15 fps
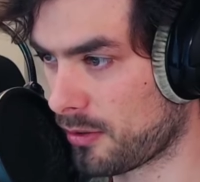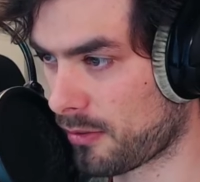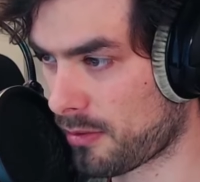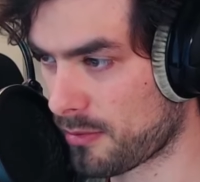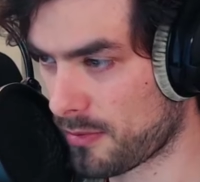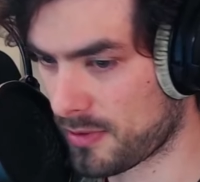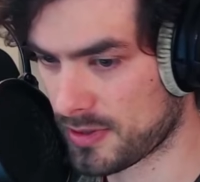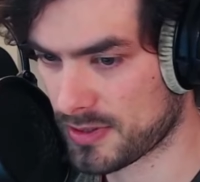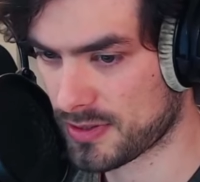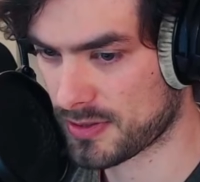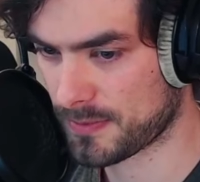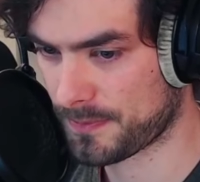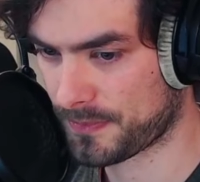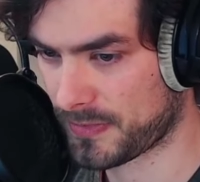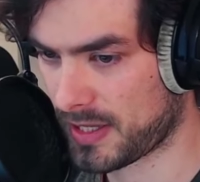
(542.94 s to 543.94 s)
through
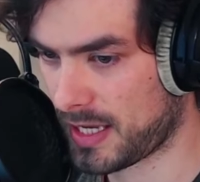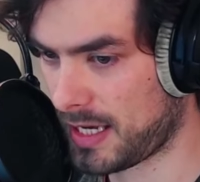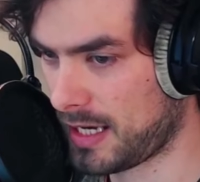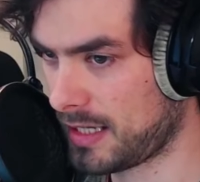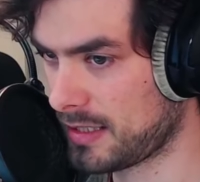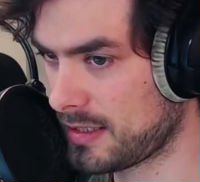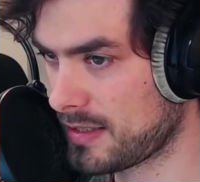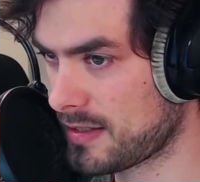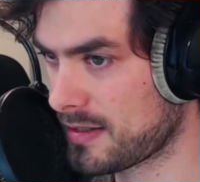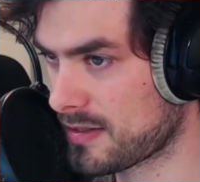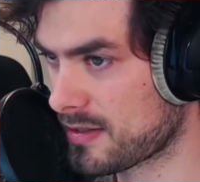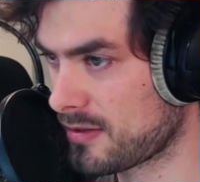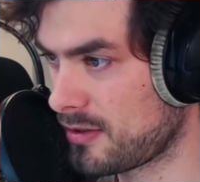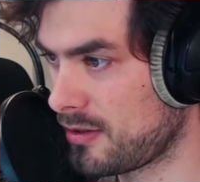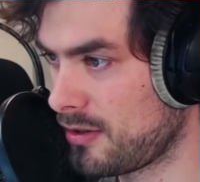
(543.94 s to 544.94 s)
this. And it
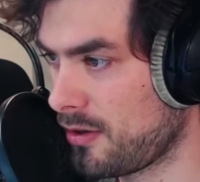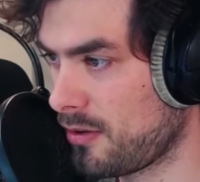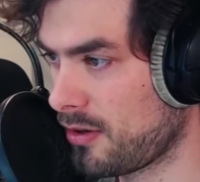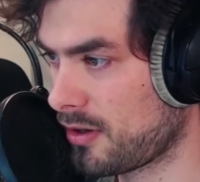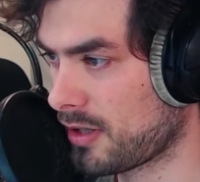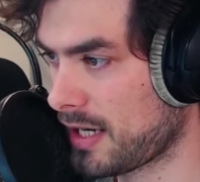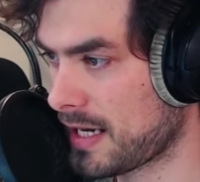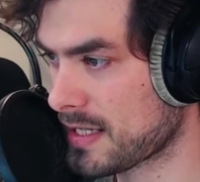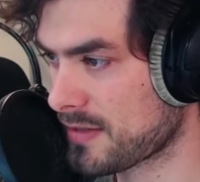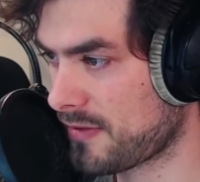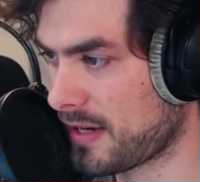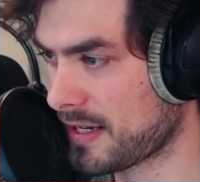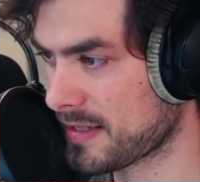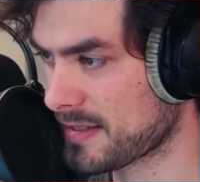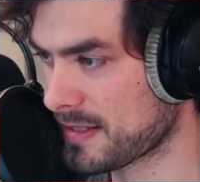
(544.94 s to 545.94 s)
is no longer as
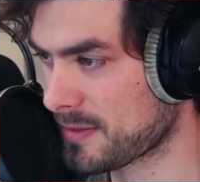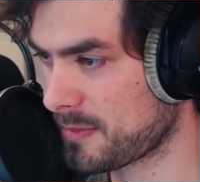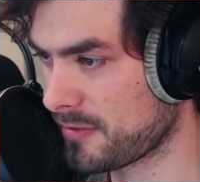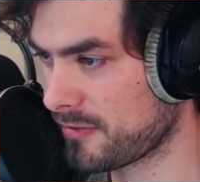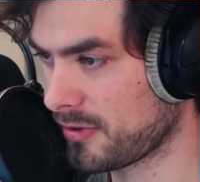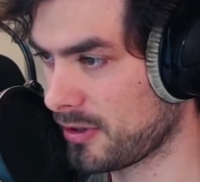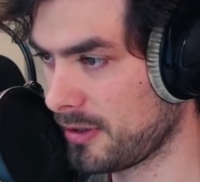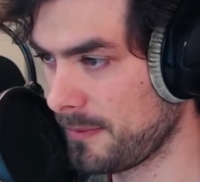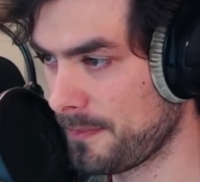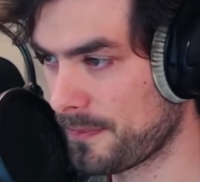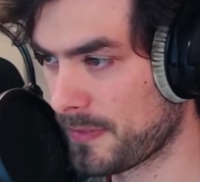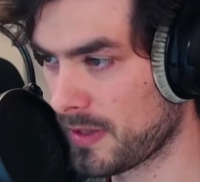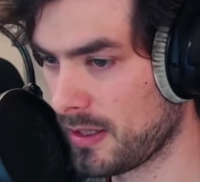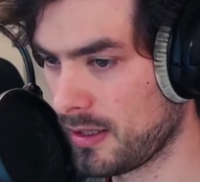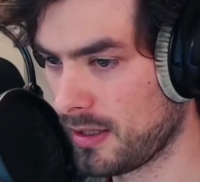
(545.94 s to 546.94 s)
fast as before.
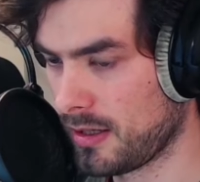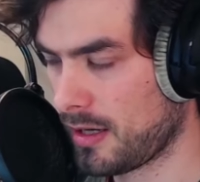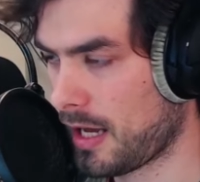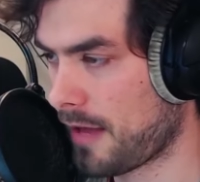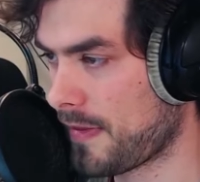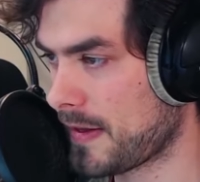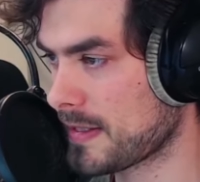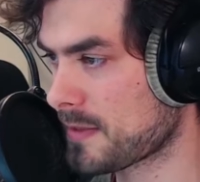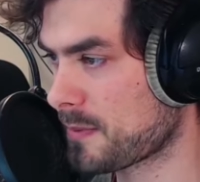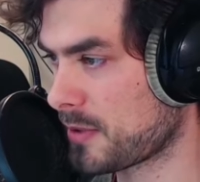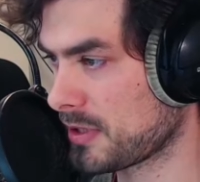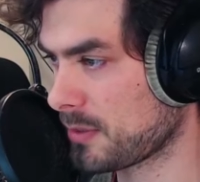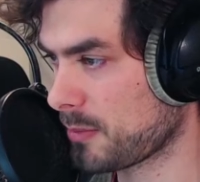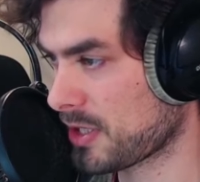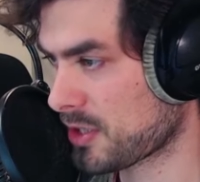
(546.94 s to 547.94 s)
And that is
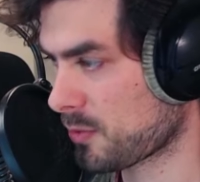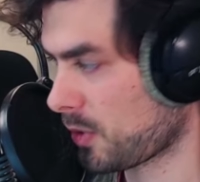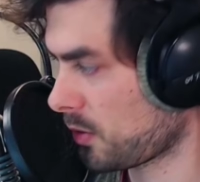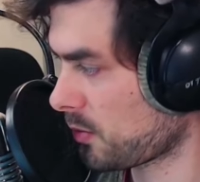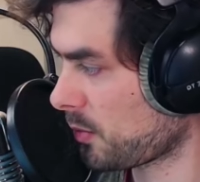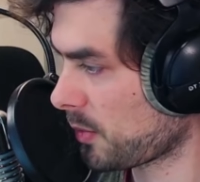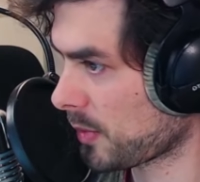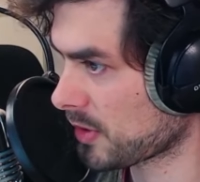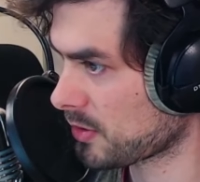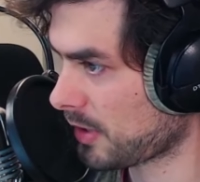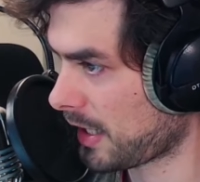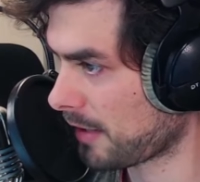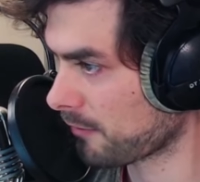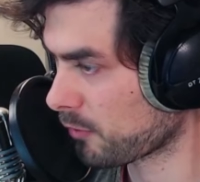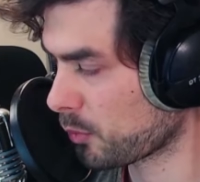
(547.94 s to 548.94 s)
pretty much what we want to
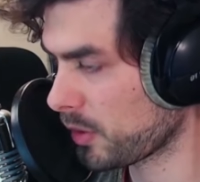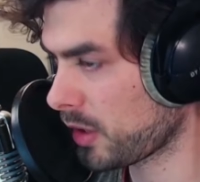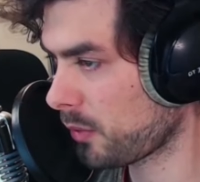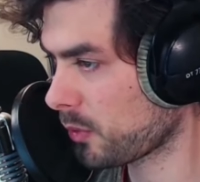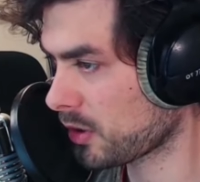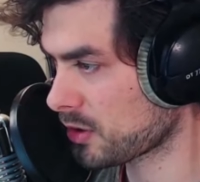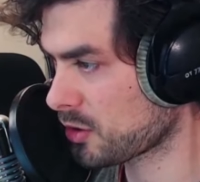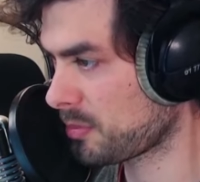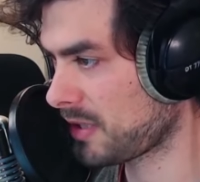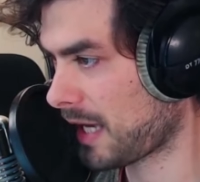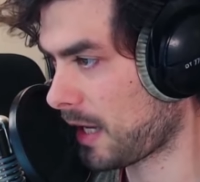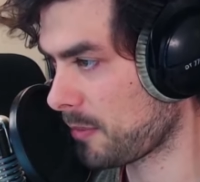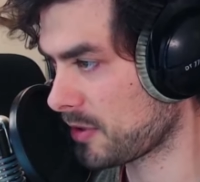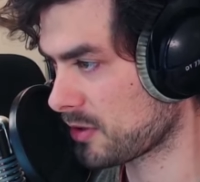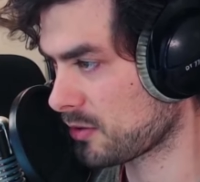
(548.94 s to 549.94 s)
have. We want to be
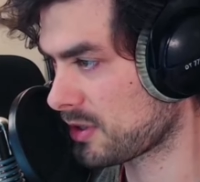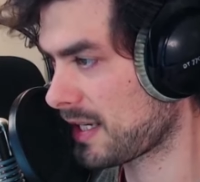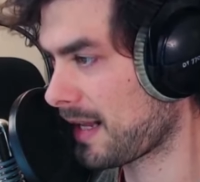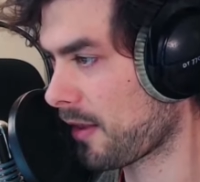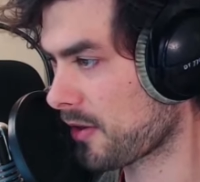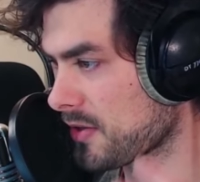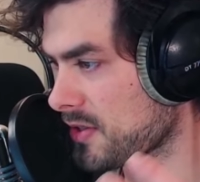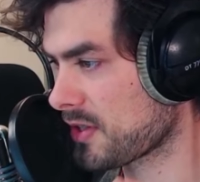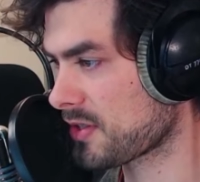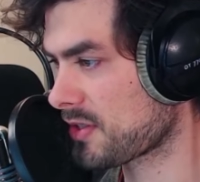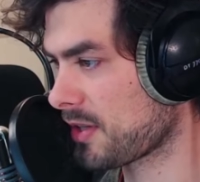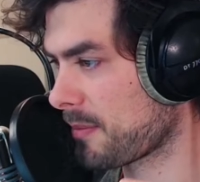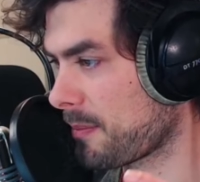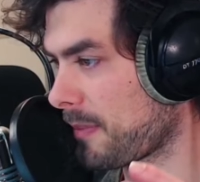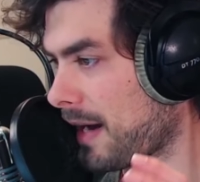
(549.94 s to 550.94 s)
able to tell the
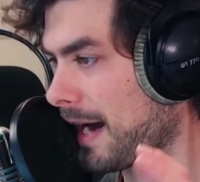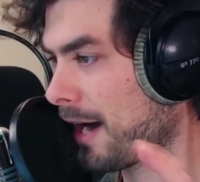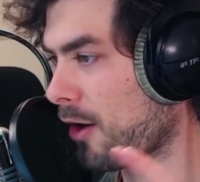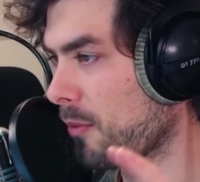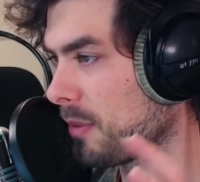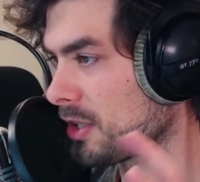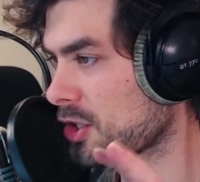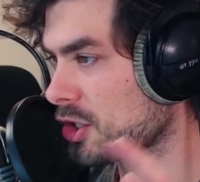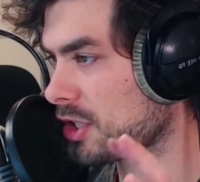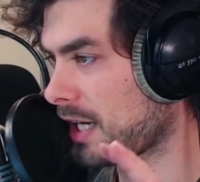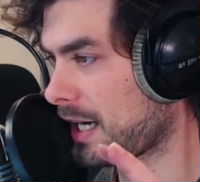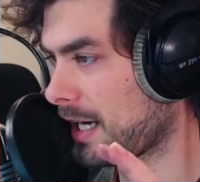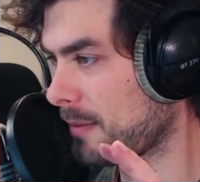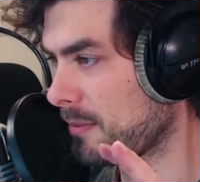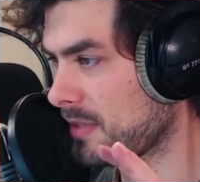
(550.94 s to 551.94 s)
system how much
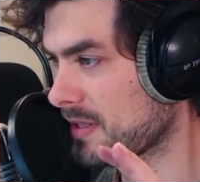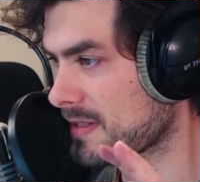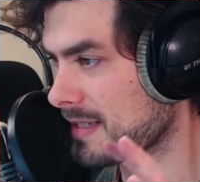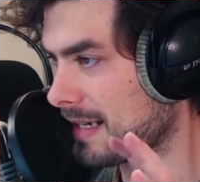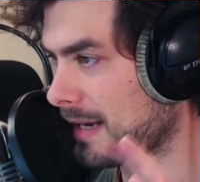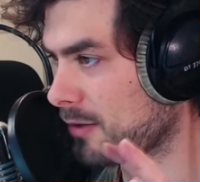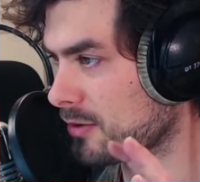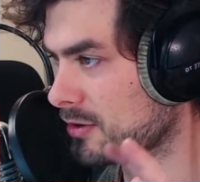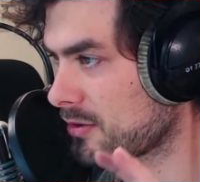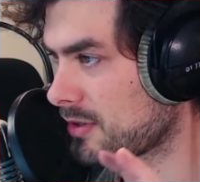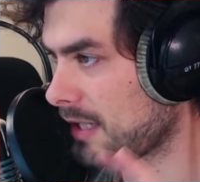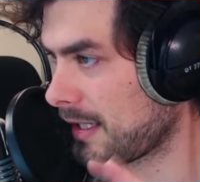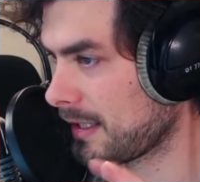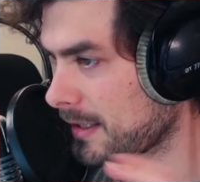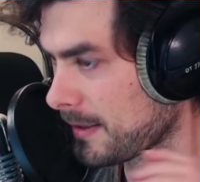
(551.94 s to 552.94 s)
time it's allowed to
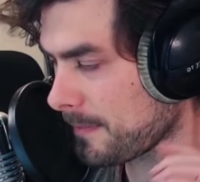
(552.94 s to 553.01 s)
take